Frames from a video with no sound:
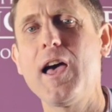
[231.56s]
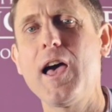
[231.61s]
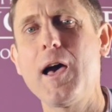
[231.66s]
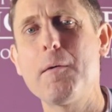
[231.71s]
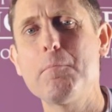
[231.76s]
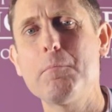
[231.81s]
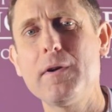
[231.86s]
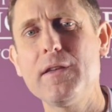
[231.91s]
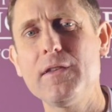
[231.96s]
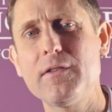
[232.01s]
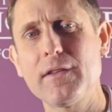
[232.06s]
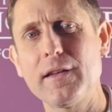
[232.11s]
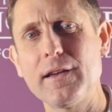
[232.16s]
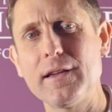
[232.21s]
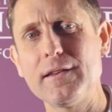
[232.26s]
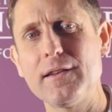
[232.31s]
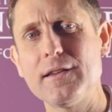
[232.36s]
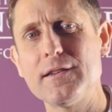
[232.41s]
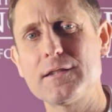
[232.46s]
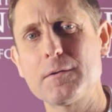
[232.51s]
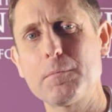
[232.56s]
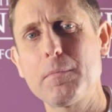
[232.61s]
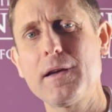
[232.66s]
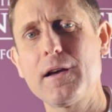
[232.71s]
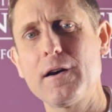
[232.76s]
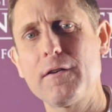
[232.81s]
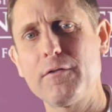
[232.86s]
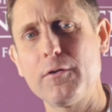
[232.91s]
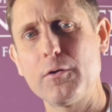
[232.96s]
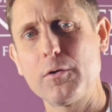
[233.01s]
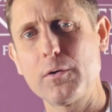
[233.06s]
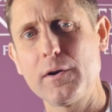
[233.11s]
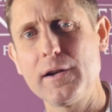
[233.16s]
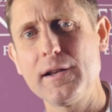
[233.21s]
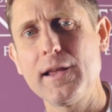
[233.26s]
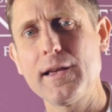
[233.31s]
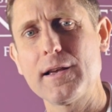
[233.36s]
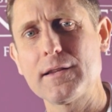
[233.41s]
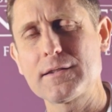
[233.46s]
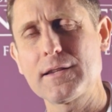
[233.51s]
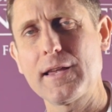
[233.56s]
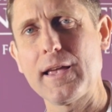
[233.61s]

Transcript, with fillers: And methane is a powerful greenhouse